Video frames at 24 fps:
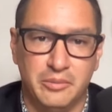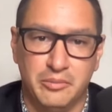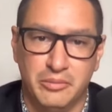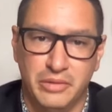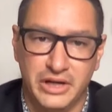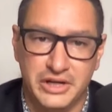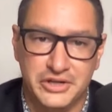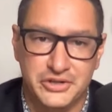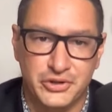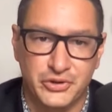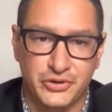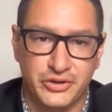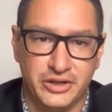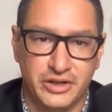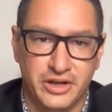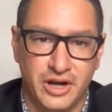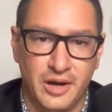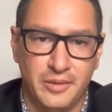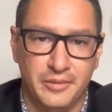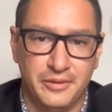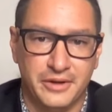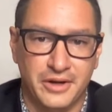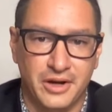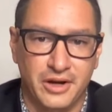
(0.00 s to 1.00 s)
Besho
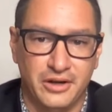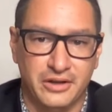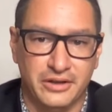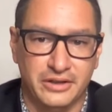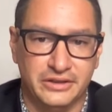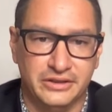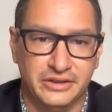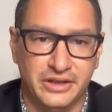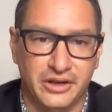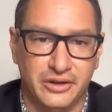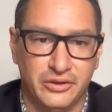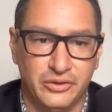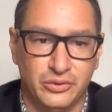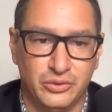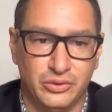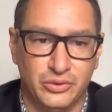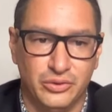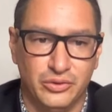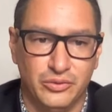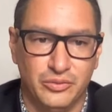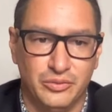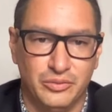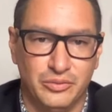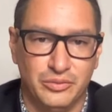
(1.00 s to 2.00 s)
Gakaabikaang and
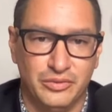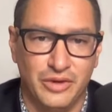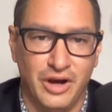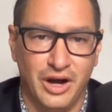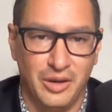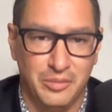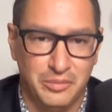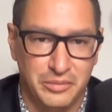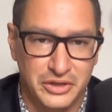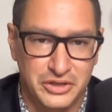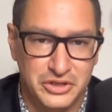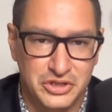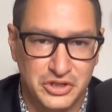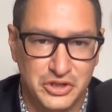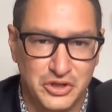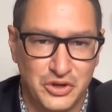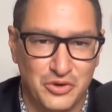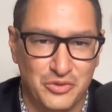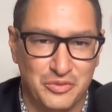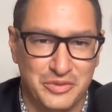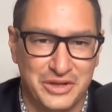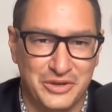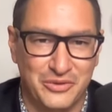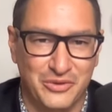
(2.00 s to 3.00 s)
Danungong.
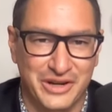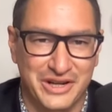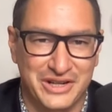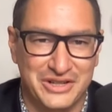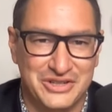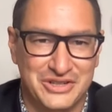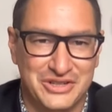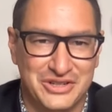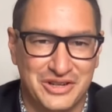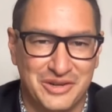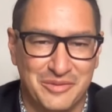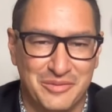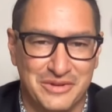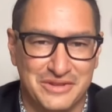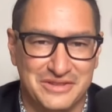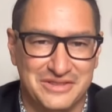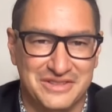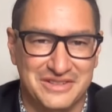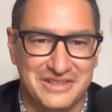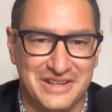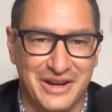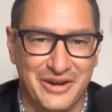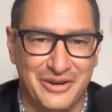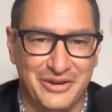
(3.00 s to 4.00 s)
Apajigomi Gwich,
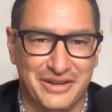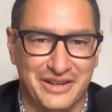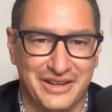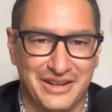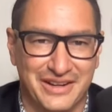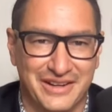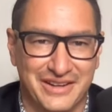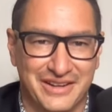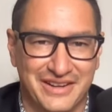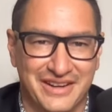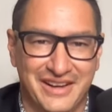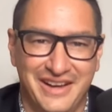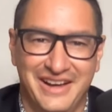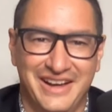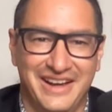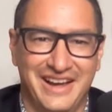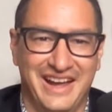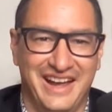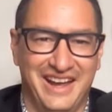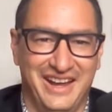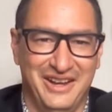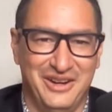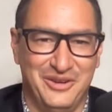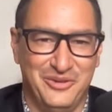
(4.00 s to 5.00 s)
Bizindawyeg.
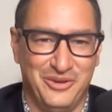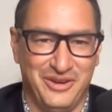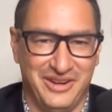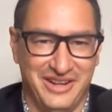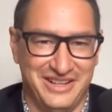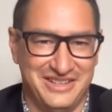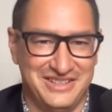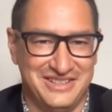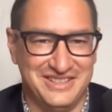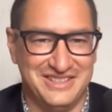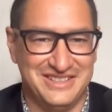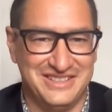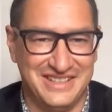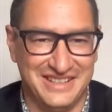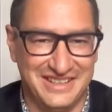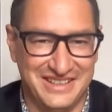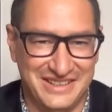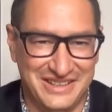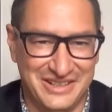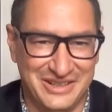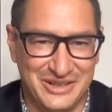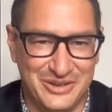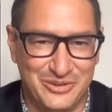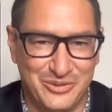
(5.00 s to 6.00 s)
And what I just said
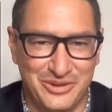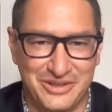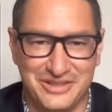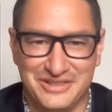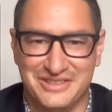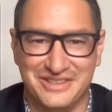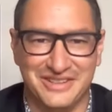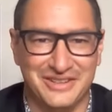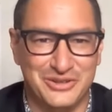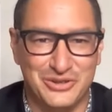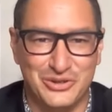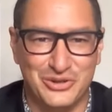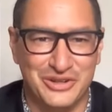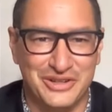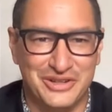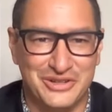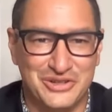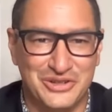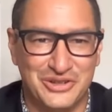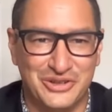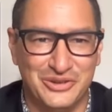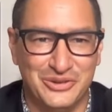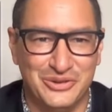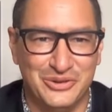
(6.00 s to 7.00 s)
there was a
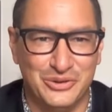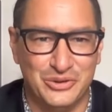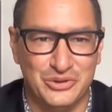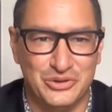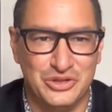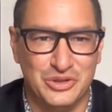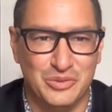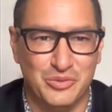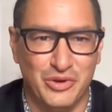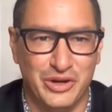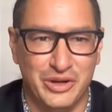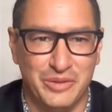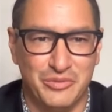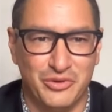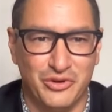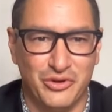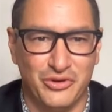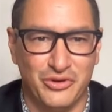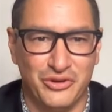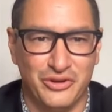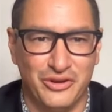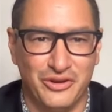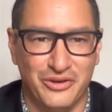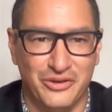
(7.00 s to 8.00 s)
traditional Ojibwe
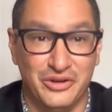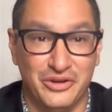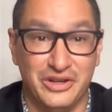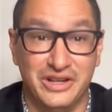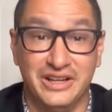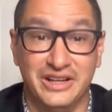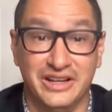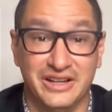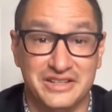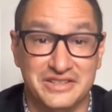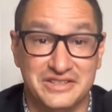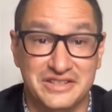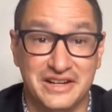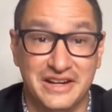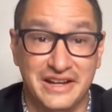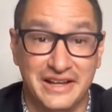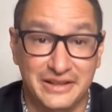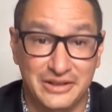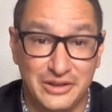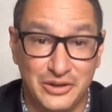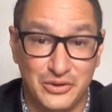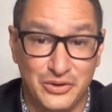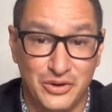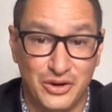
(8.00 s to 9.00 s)
protocol greeting. I said,
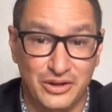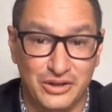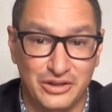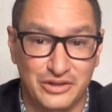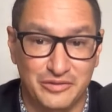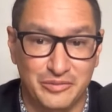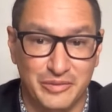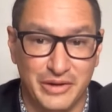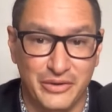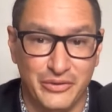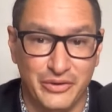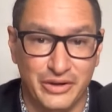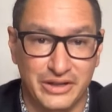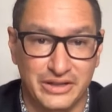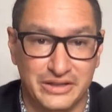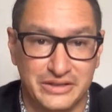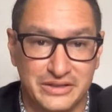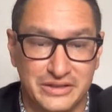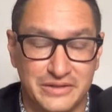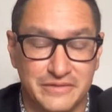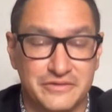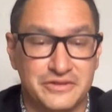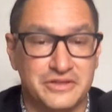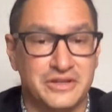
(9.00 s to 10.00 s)
Hello, all of my
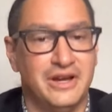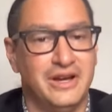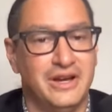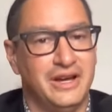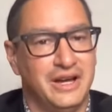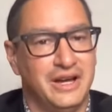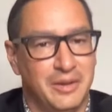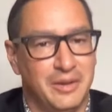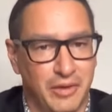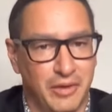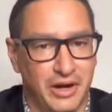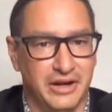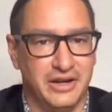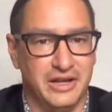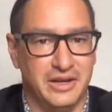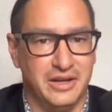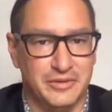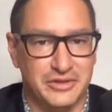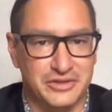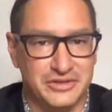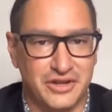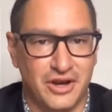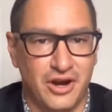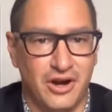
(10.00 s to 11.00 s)
relatives. My
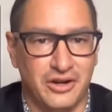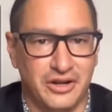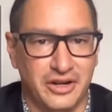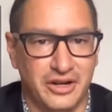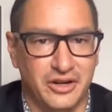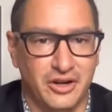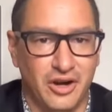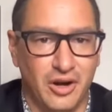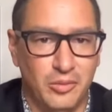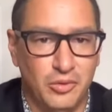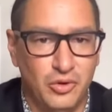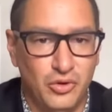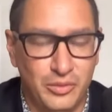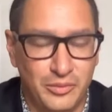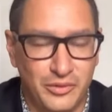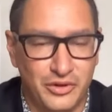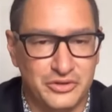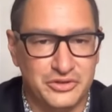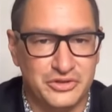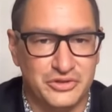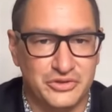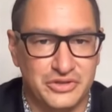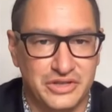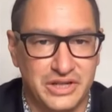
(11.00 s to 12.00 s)
name is Kaagegaabaw. I'm
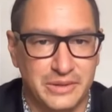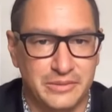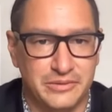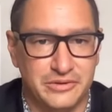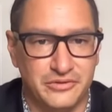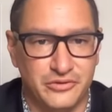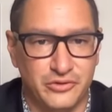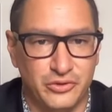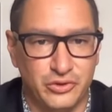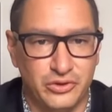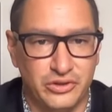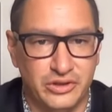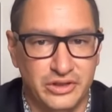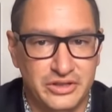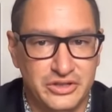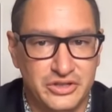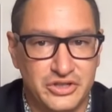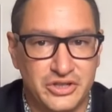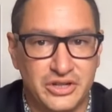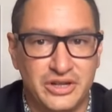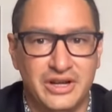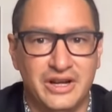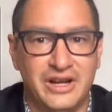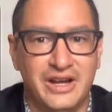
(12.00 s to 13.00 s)
also James
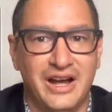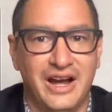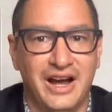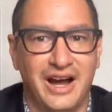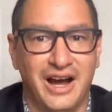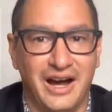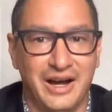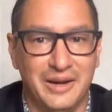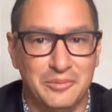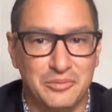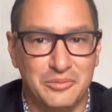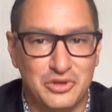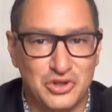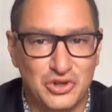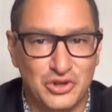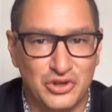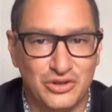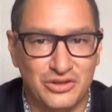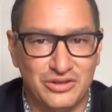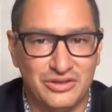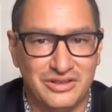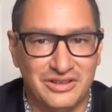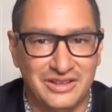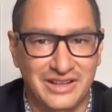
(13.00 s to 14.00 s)
Vukelich. I'm
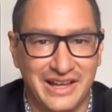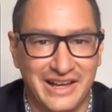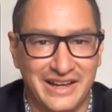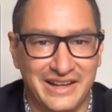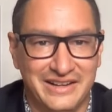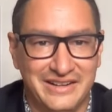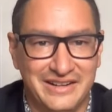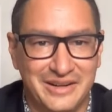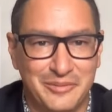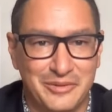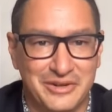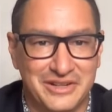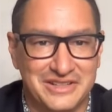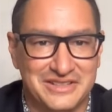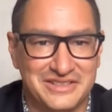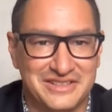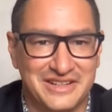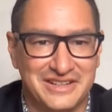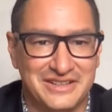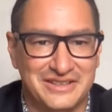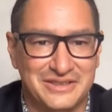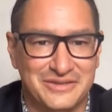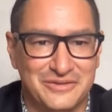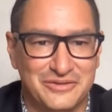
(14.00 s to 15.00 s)
Turtle Clan. I'm a
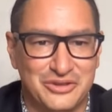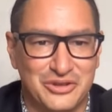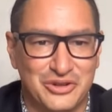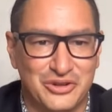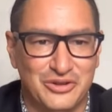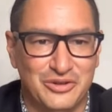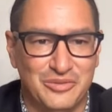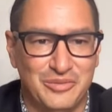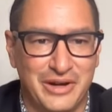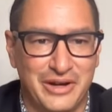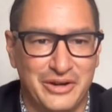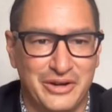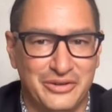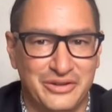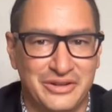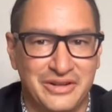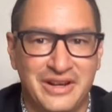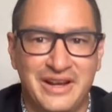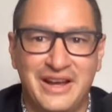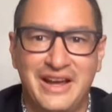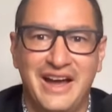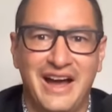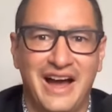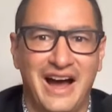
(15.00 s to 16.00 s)
descendant of Turtle Mountain.
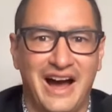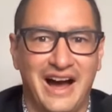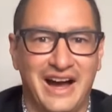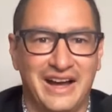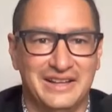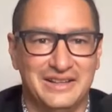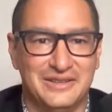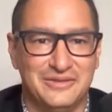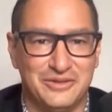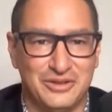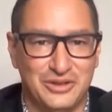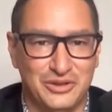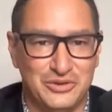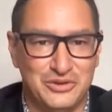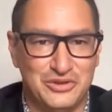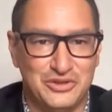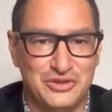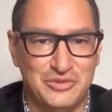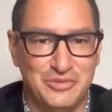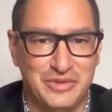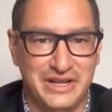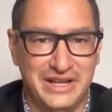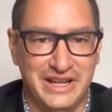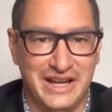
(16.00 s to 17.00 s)
I live close
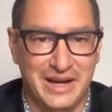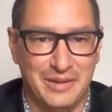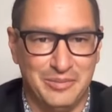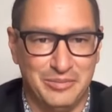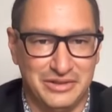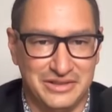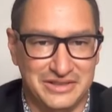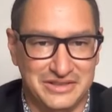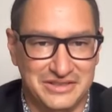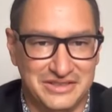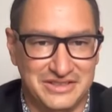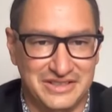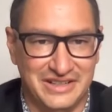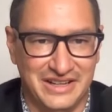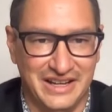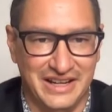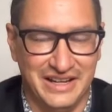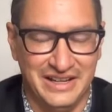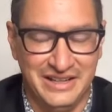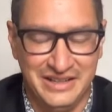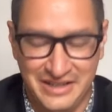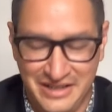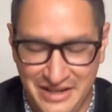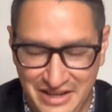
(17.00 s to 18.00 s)
to Minneapolis
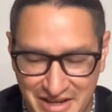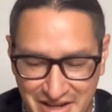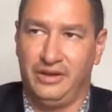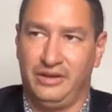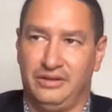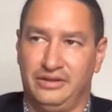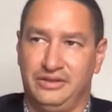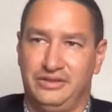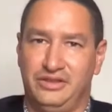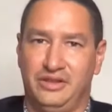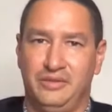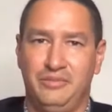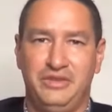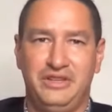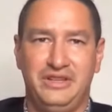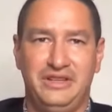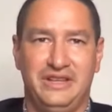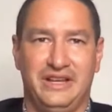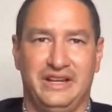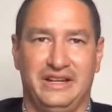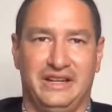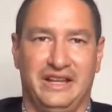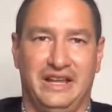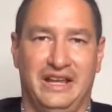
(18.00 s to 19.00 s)
today. Something
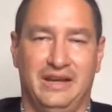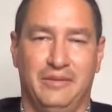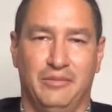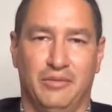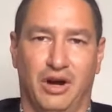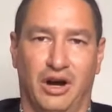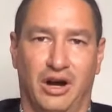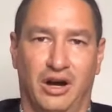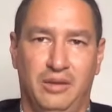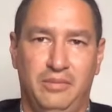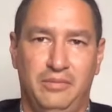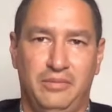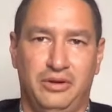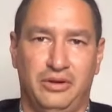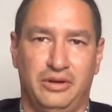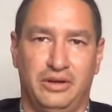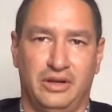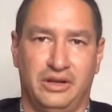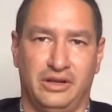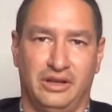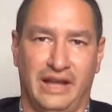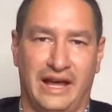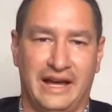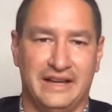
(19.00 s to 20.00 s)
that came up
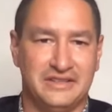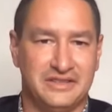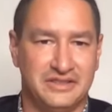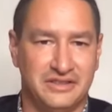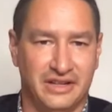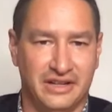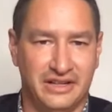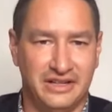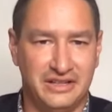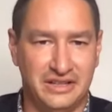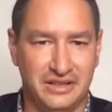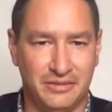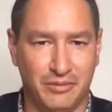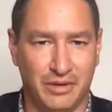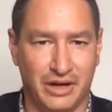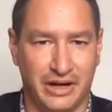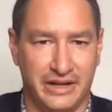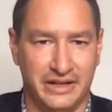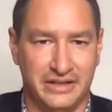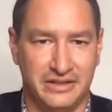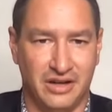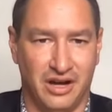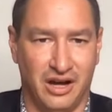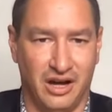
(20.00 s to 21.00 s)
last night in
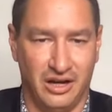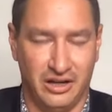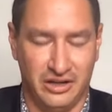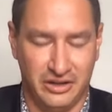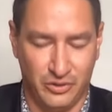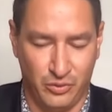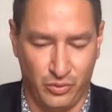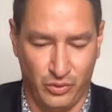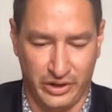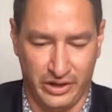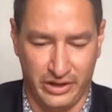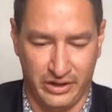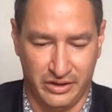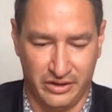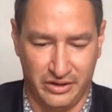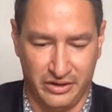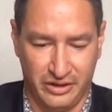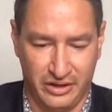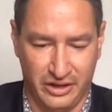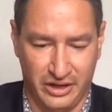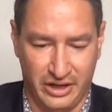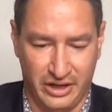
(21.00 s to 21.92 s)
my talk with,